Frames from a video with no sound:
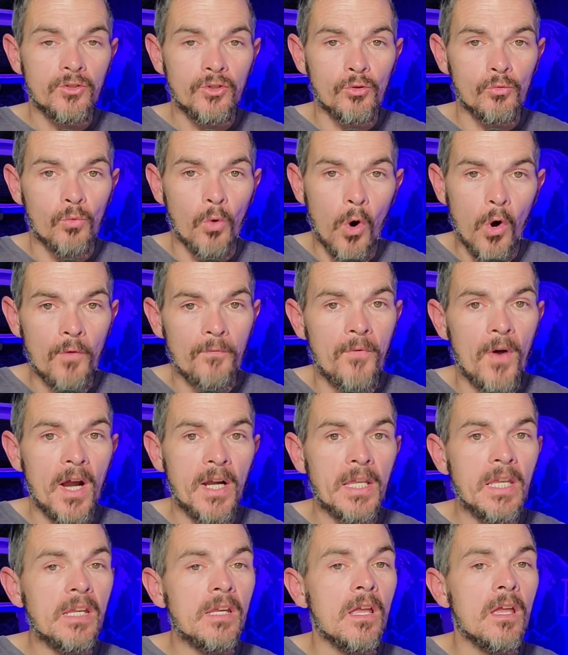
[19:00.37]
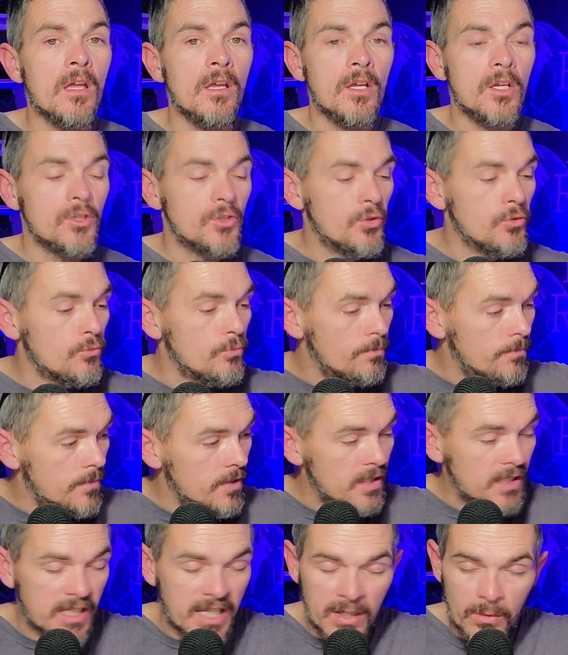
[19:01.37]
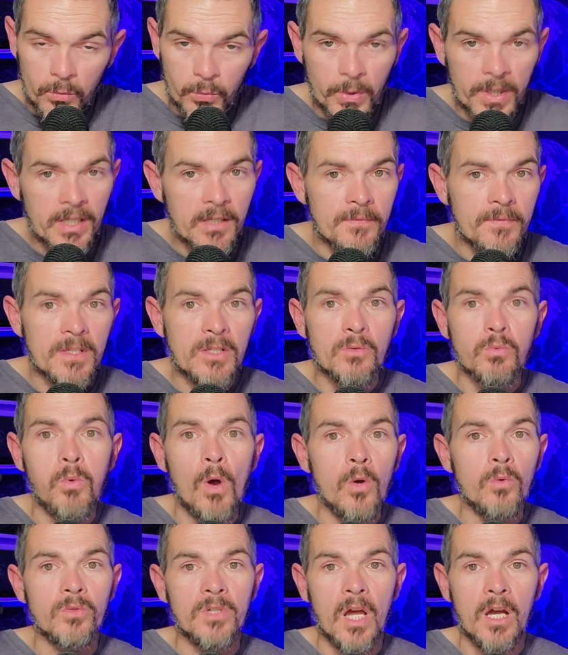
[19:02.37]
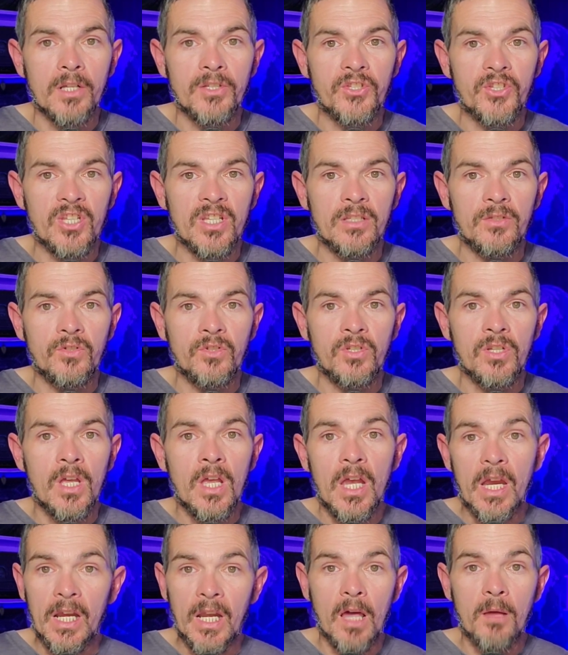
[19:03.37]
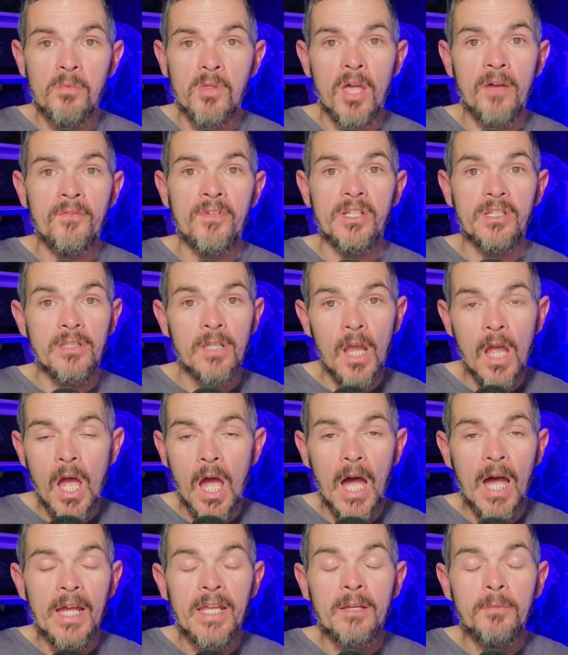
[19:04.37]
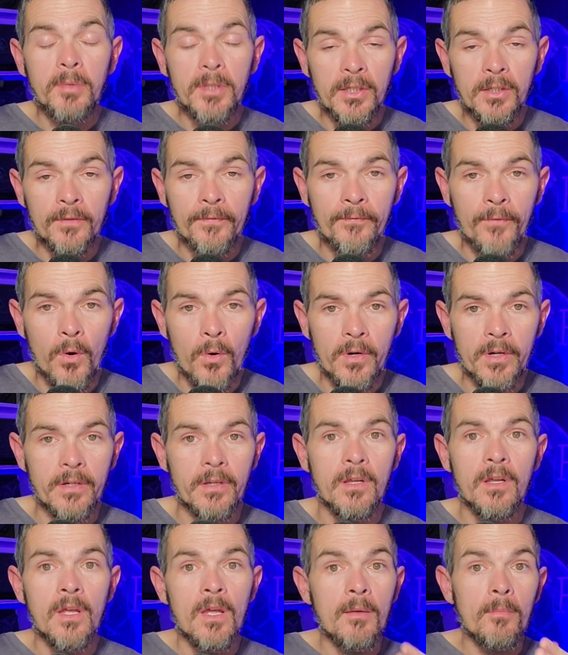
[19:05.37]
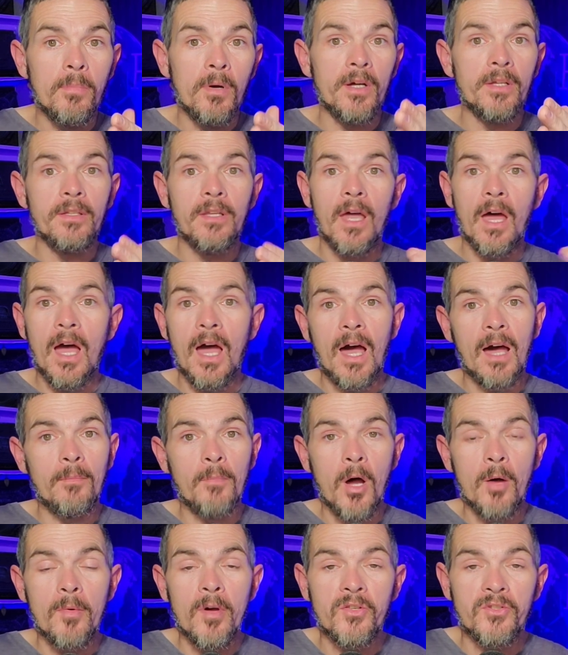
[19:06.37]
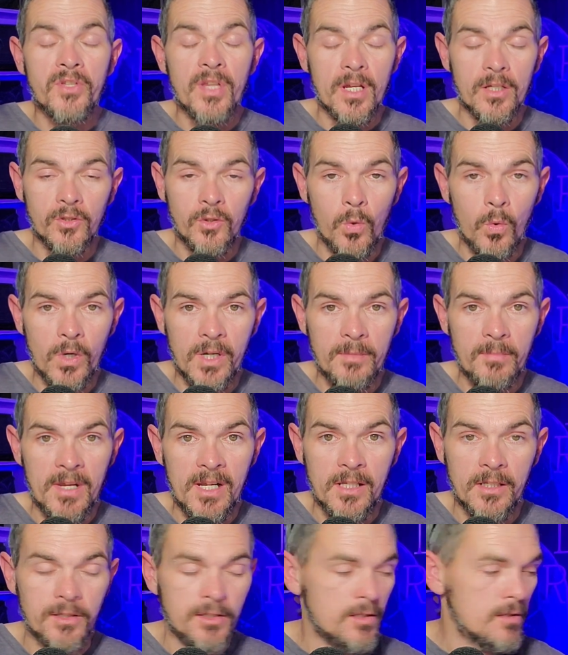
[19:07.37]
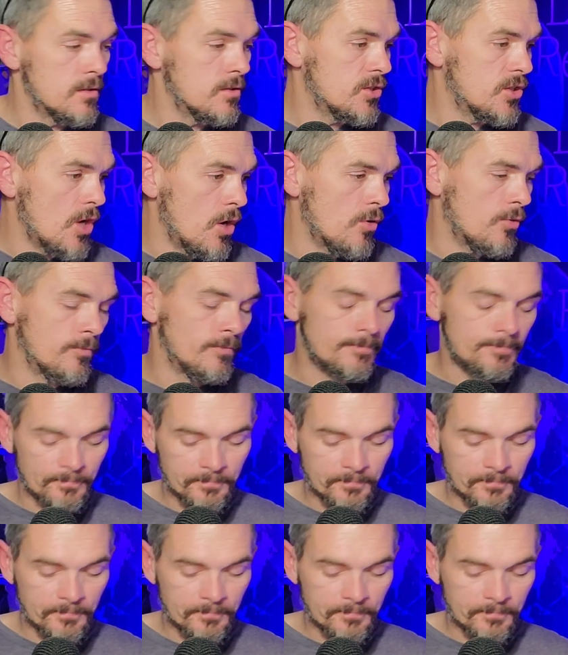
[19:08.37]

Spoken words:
to war fighting, to get rid of this woke nonsense, and I'm loving it. I am here for it. But I'm almost at 20 minutes, so